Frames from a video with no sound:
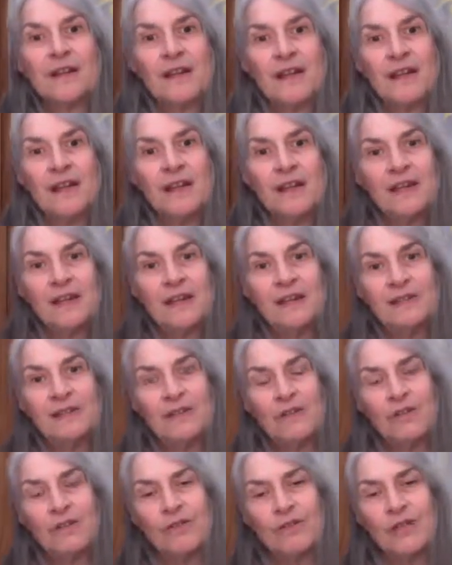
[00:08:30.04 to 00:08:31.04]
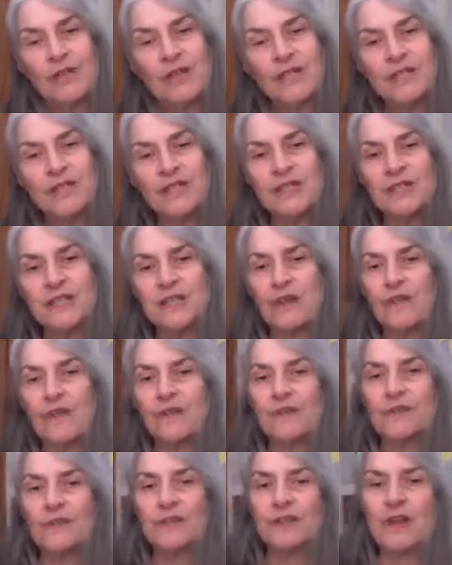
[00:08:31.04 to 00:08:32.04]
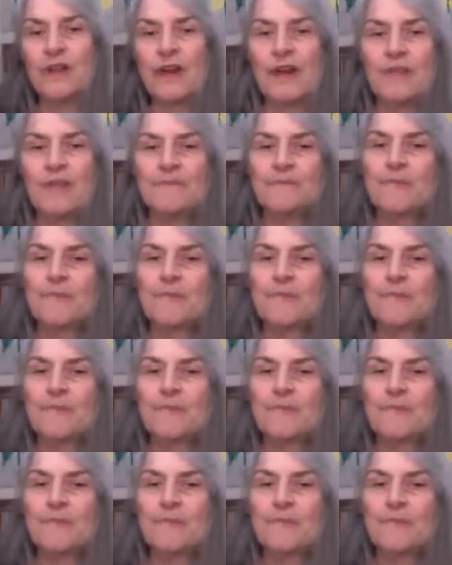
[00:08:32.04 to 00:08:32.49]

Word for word: it increases over time